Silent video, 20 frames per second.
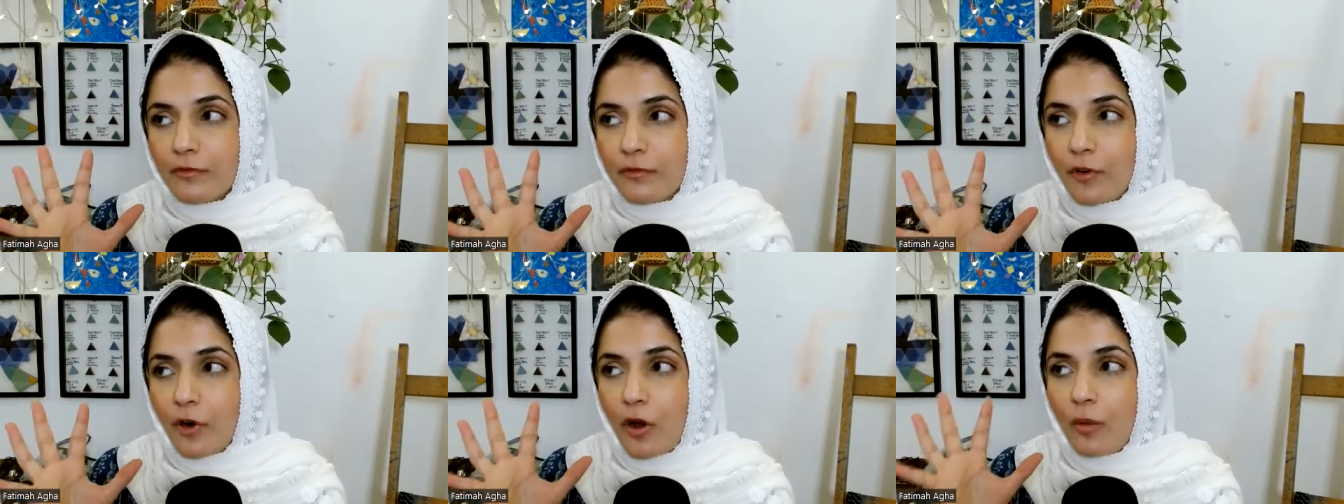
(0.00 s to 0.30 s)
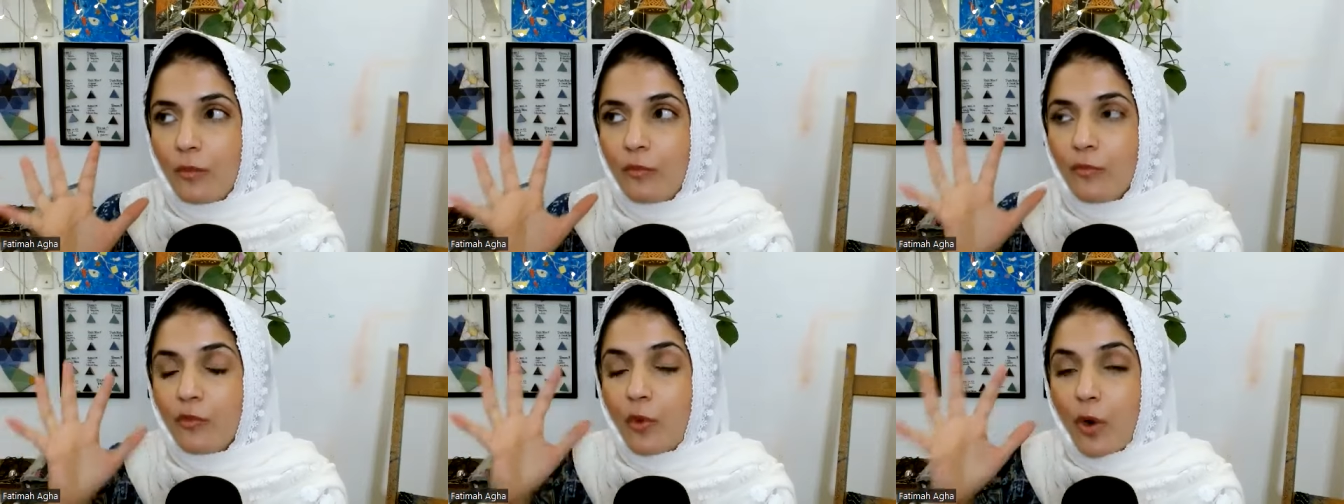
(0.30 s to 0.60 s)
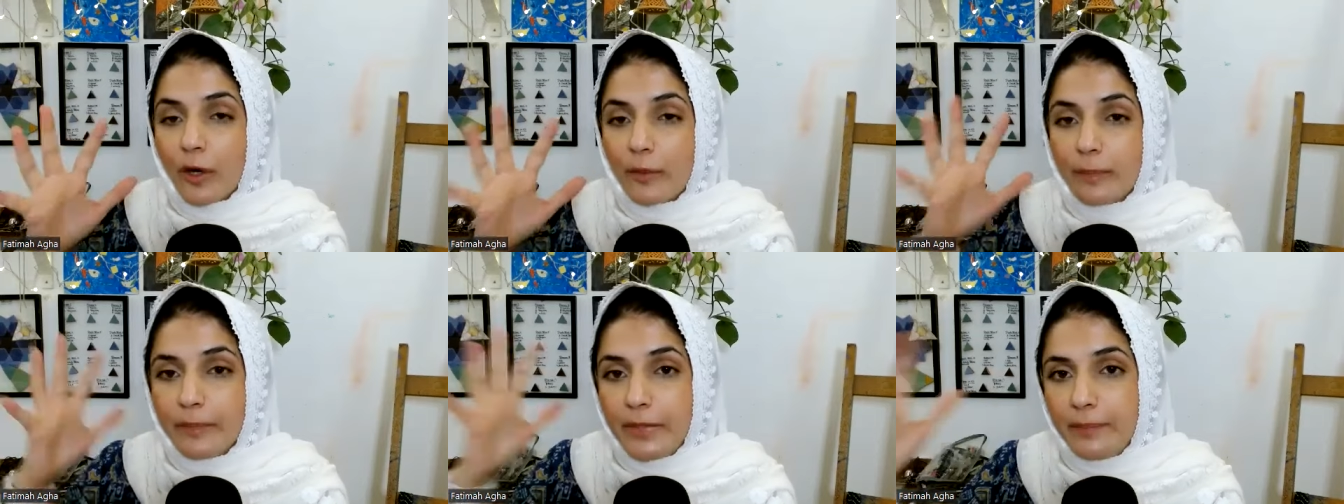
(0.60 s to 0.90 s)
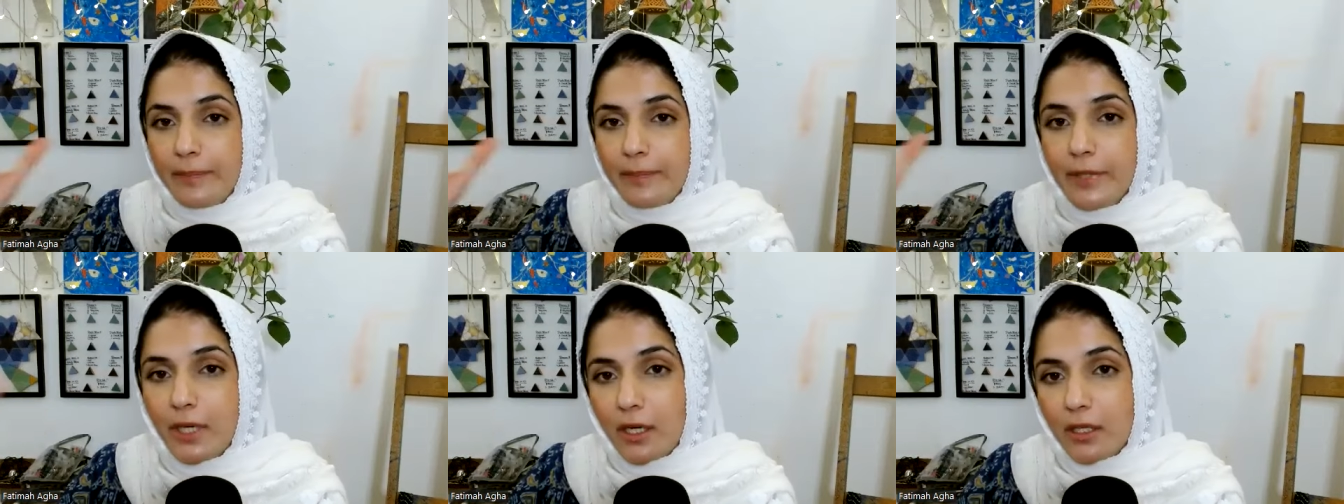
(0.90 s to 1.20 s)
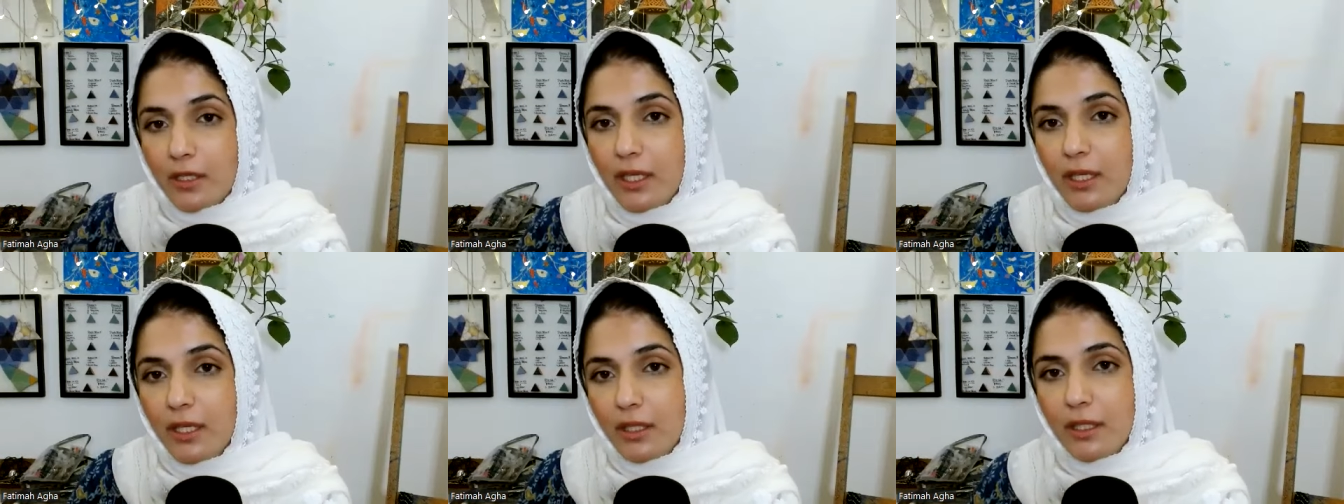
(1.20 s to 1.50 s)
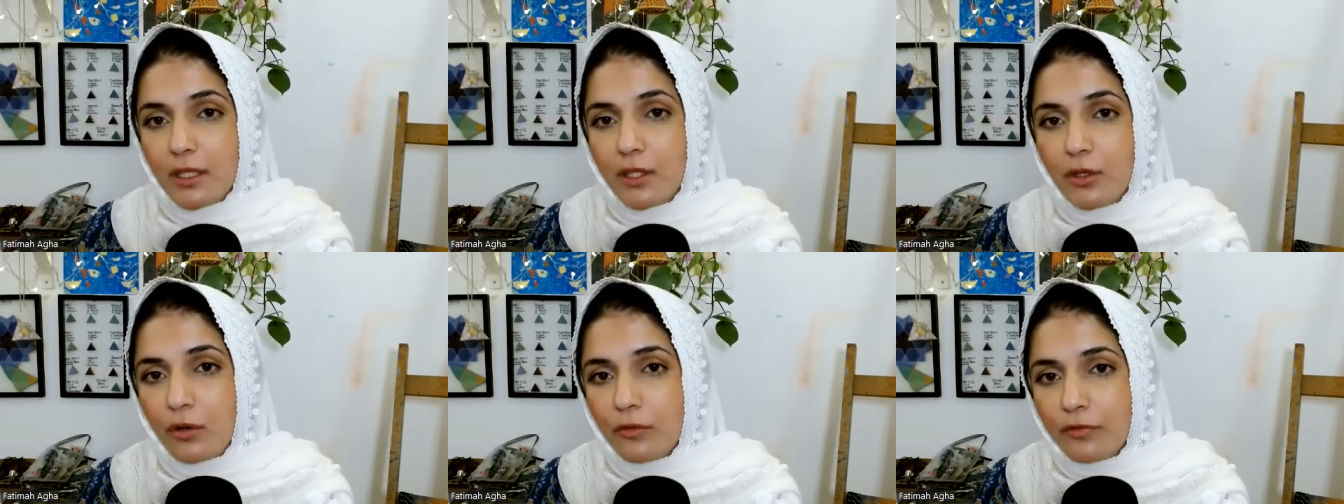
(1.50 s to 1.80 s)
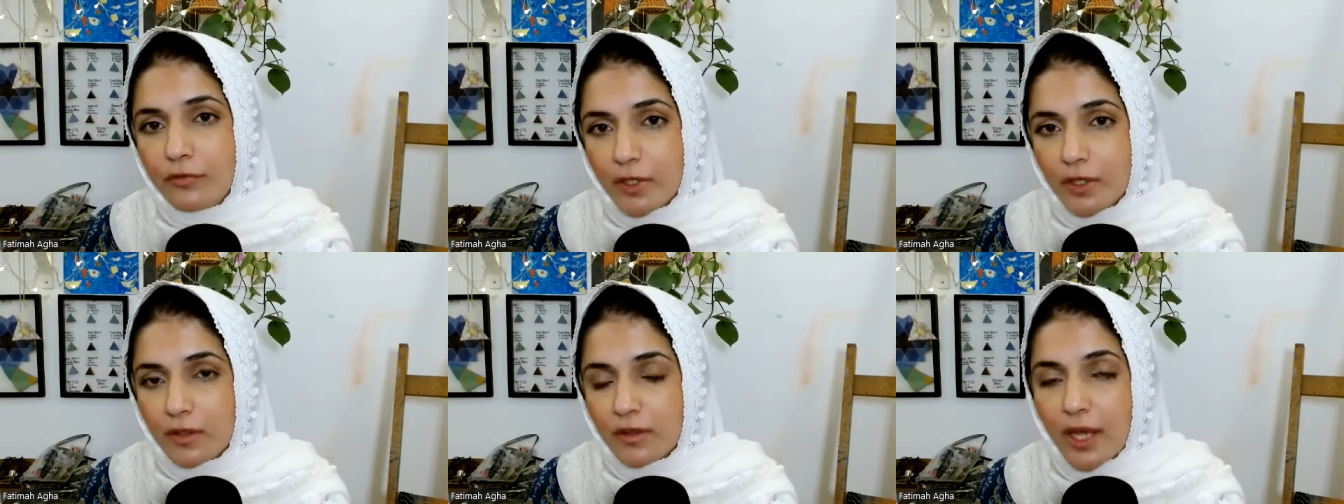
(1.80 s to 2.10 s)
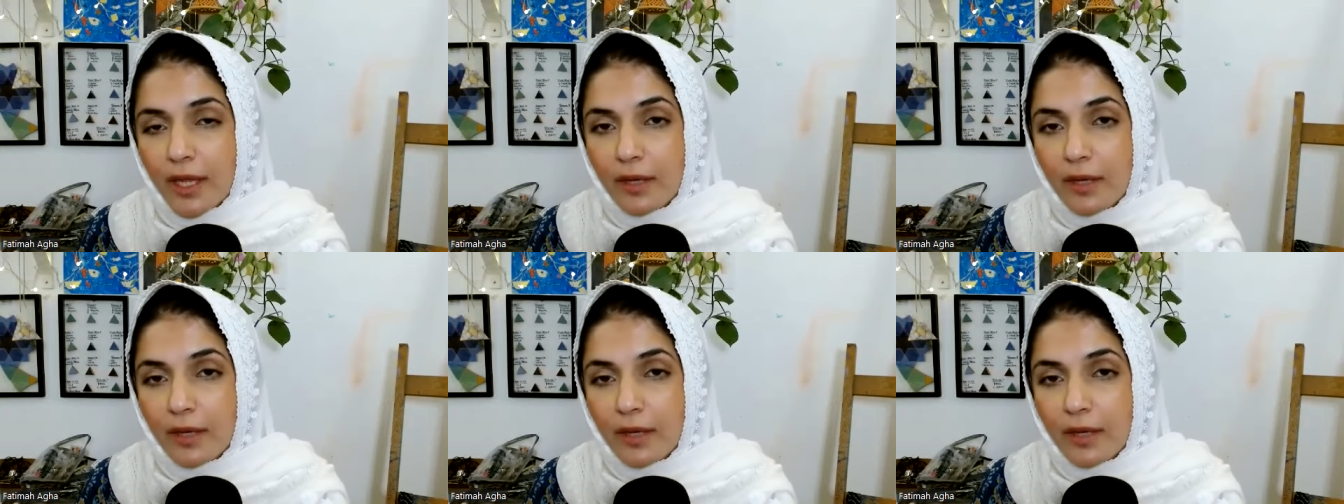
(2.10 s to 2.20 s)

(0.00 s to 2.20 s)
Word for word: from what people are thinking of us.